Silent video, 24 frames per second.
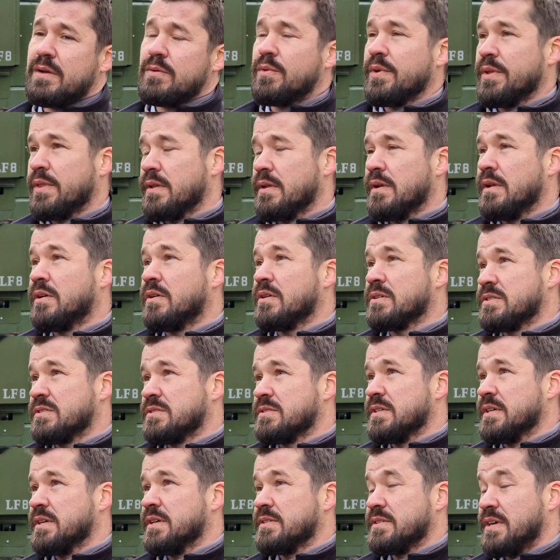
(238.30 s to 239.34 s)
and with
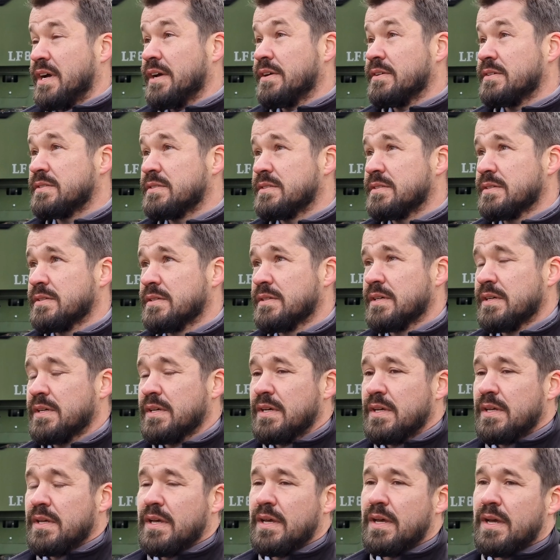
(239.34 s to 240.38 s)
large tires,
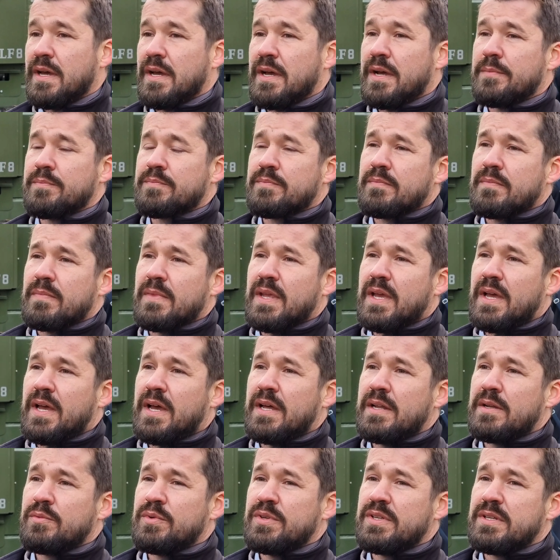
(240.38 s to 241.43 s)

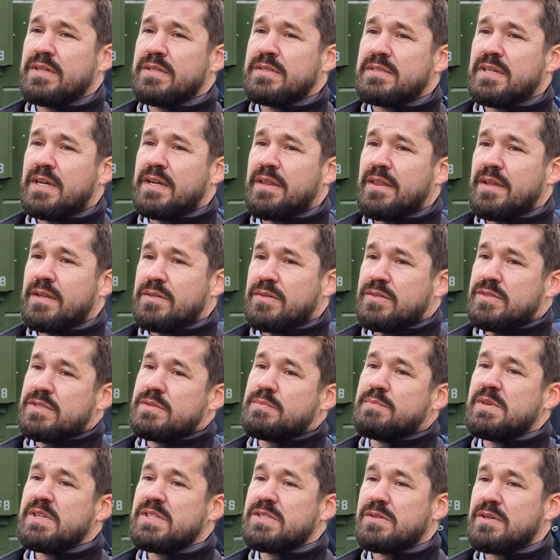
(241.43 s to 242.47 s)
and we designed the
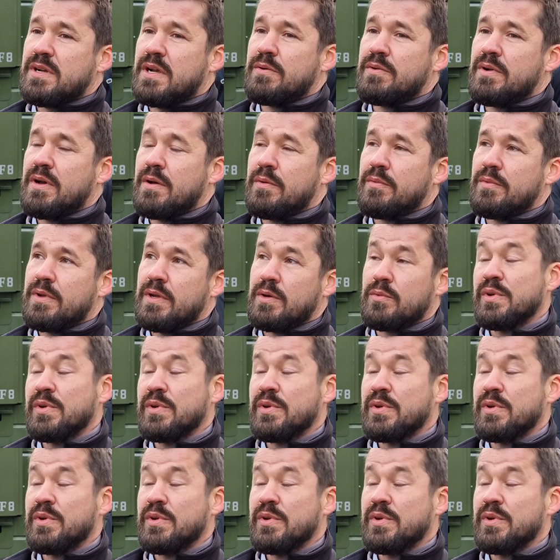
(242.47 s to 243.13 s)
transmission around